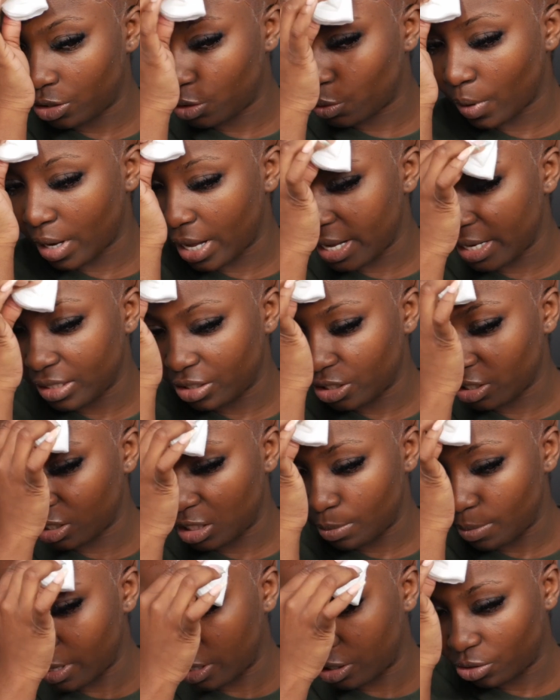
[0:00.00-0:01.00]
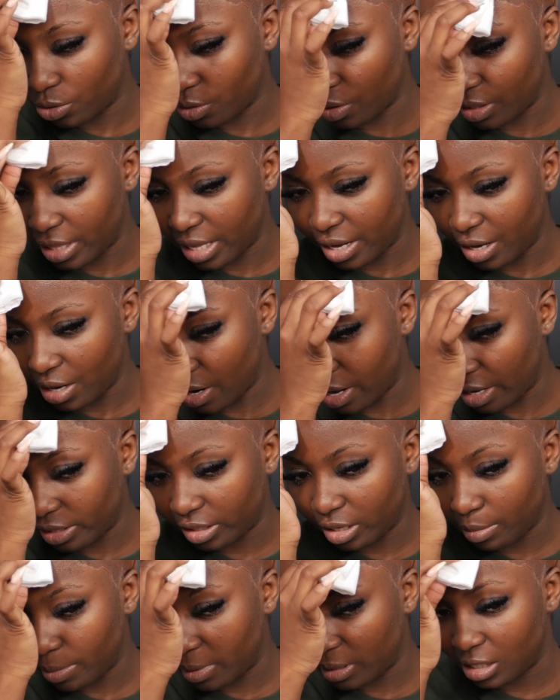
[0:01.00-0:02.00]
oils from your
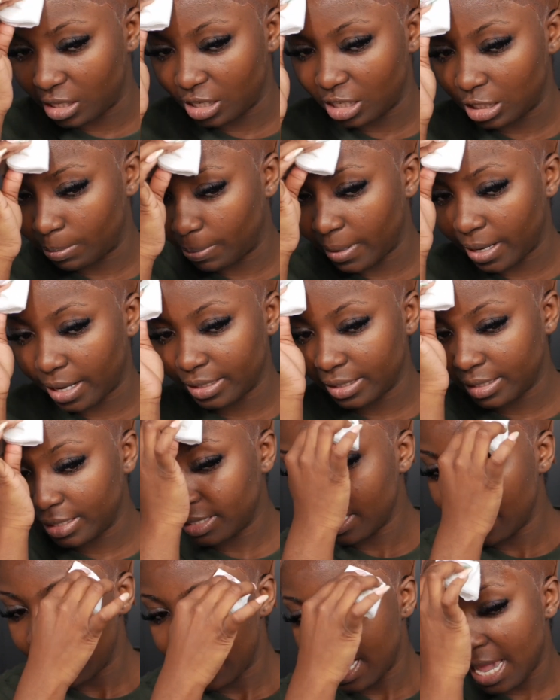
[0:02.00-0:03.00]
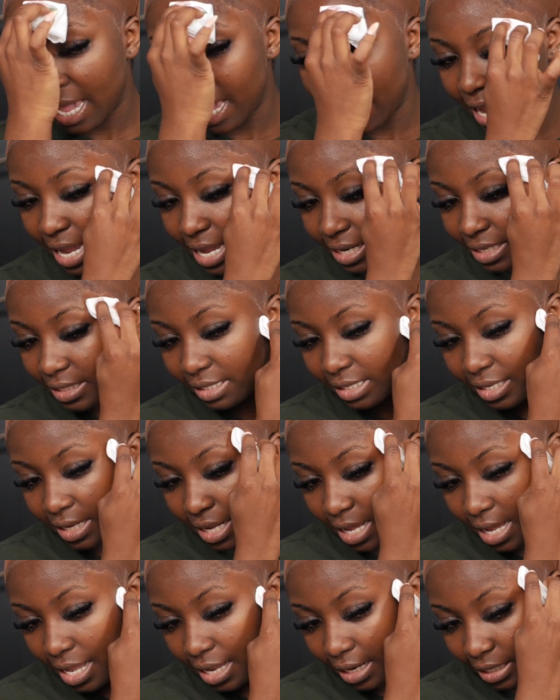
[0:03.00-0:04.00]
forehead before you apply glue or just any
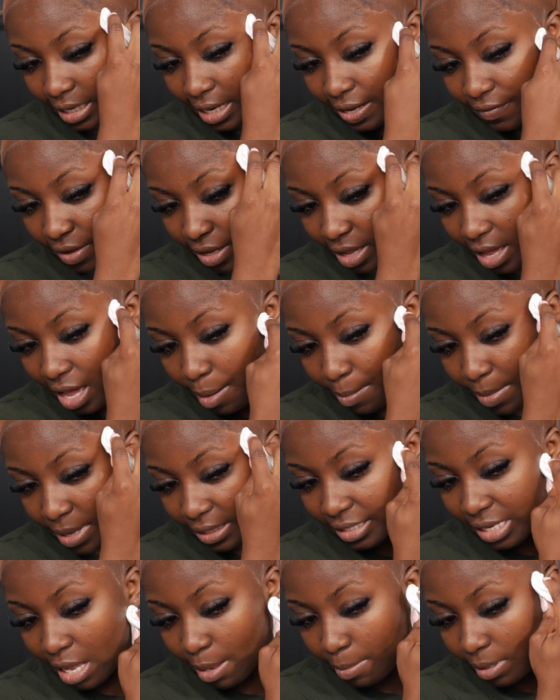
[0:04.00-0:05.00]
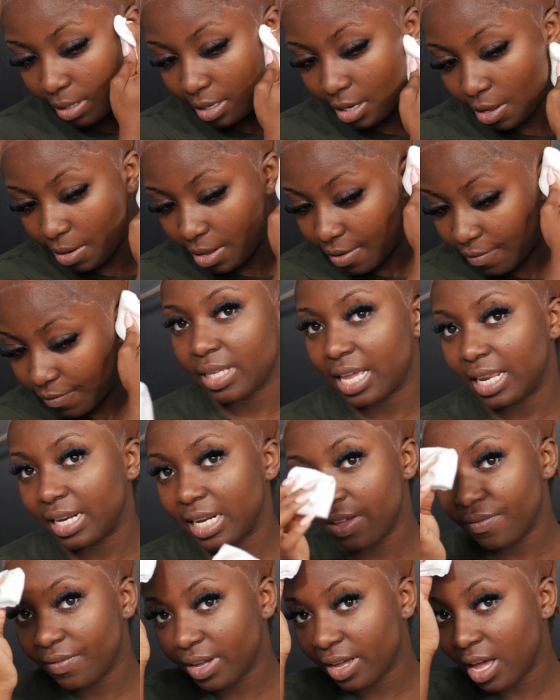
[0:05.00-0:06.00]
lace frontal in general. And
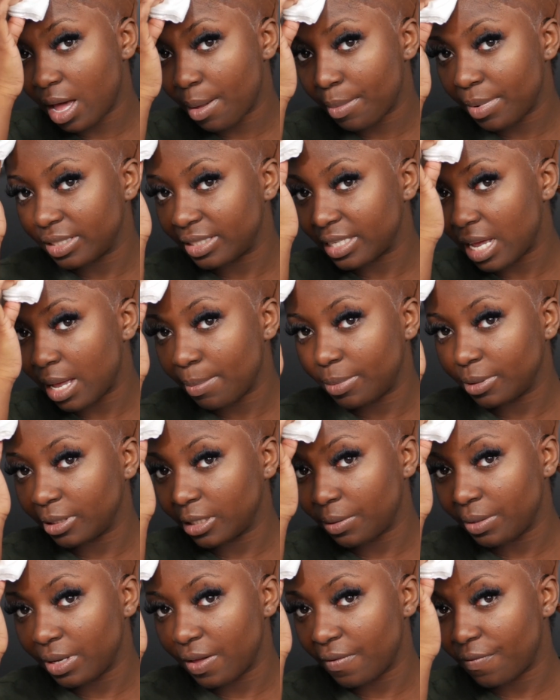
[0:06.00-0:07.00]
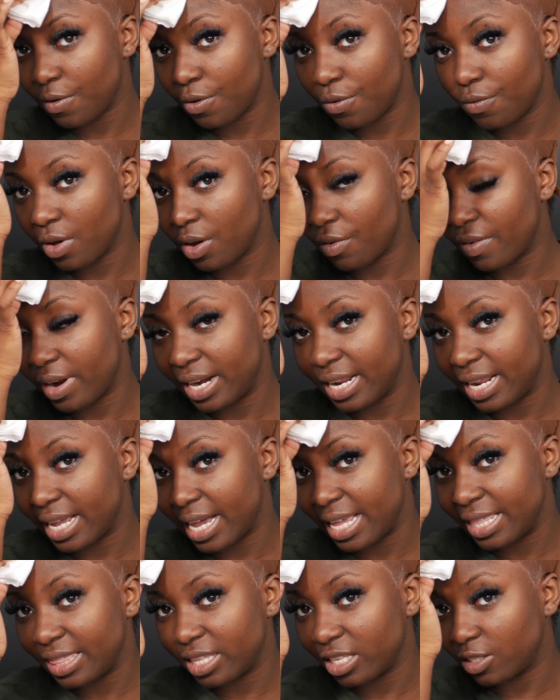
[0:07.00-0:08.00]
leave a comment down below if you've already
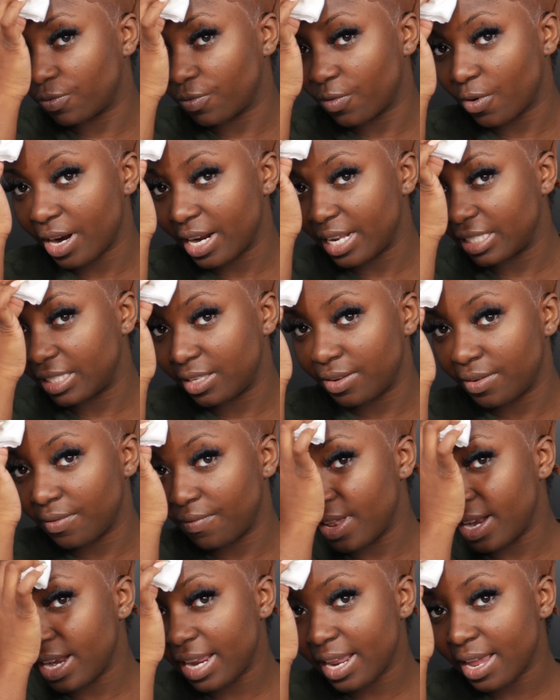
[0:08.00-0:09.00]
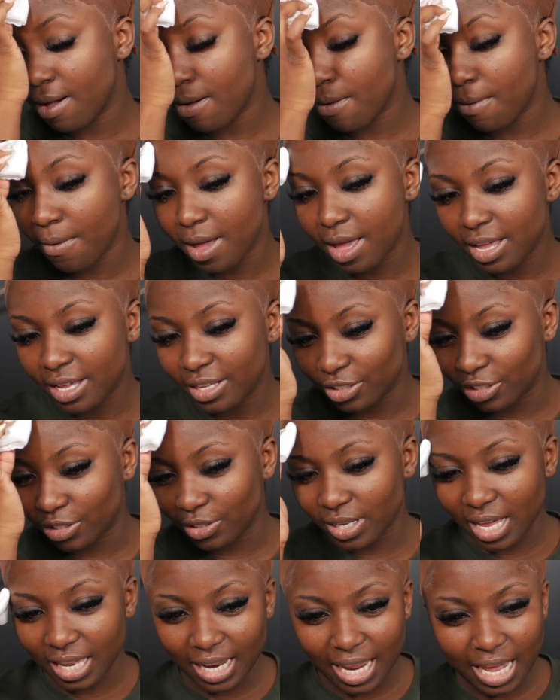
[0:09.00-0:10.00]
gotten this far into the video. Do
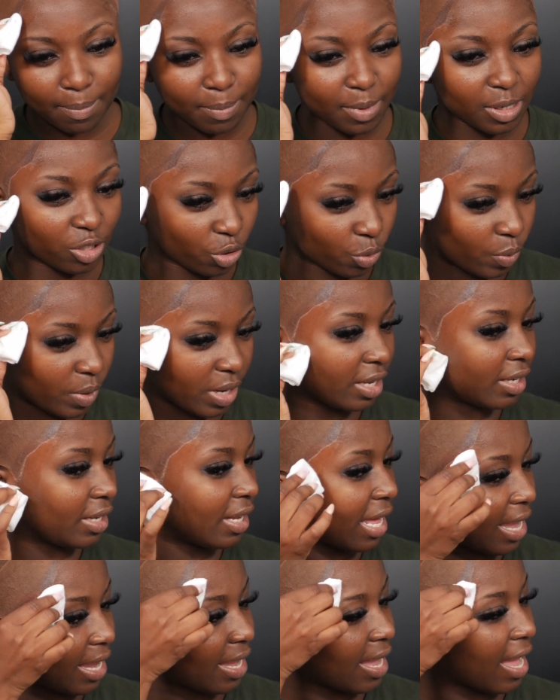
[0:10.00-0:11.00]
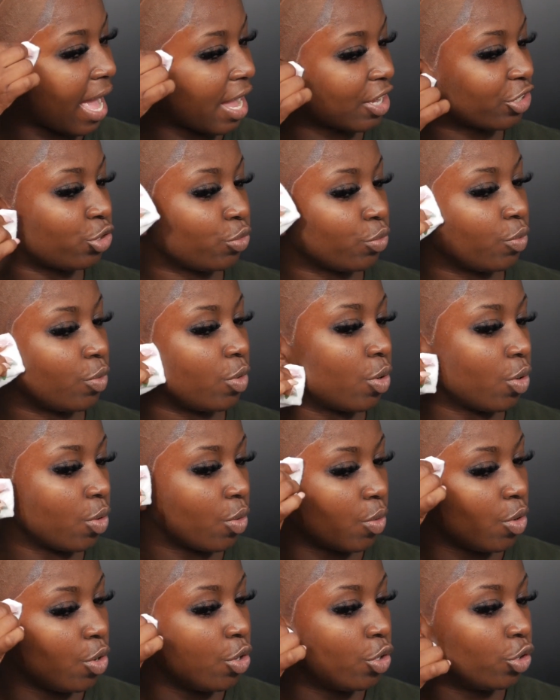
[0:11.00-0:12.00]
y'all like me doing like
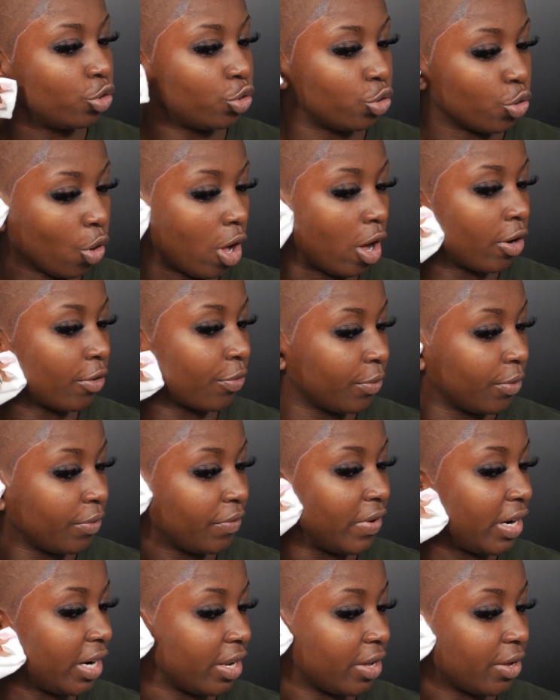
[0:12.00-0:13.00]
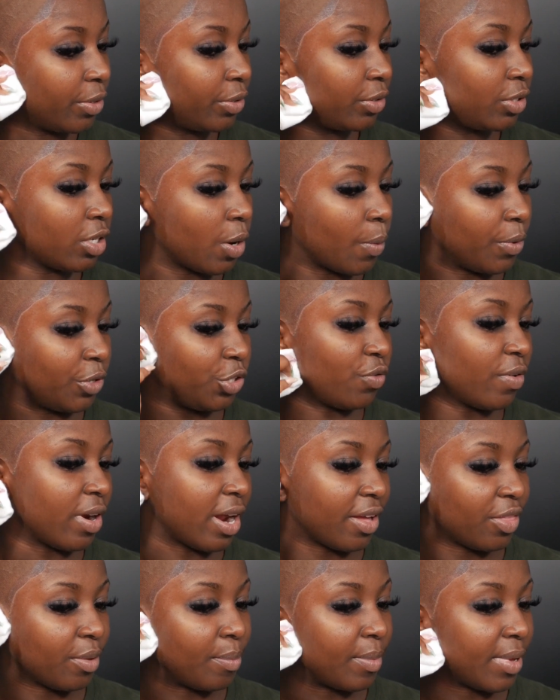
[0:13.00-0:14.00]
actual talk through videos, or would you
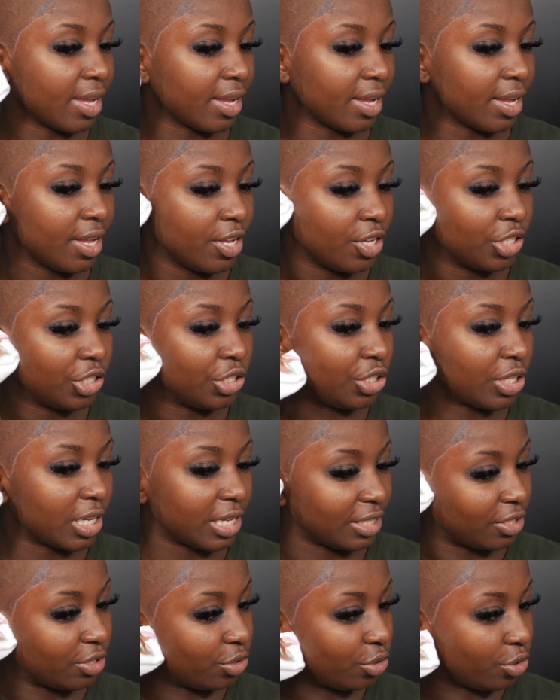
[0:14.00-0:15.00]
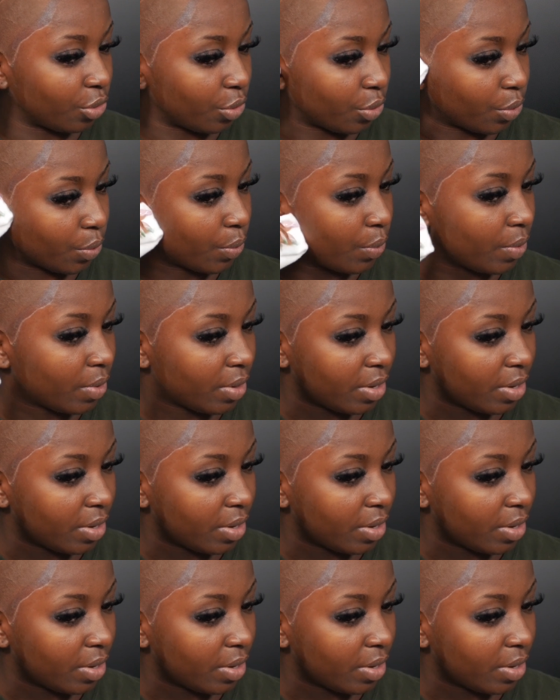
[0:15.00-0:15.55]
rather me just do